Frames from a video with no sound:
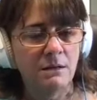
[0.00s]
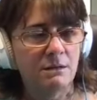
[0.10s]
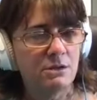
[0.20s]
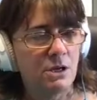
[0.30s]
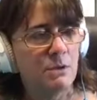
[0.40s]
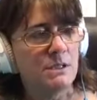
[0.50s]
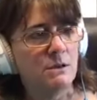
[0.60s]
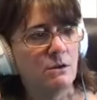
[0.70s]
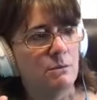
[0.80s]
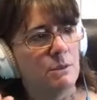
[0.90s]
there's always
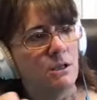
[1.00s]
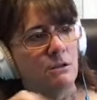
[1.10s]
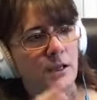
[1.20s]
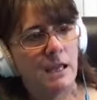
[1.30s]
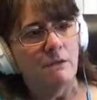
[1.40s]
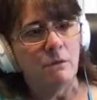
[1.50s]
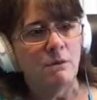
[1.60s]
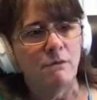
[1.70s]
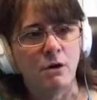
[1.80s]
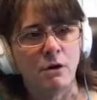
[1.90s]
the group that you look at from
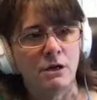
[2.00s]
afar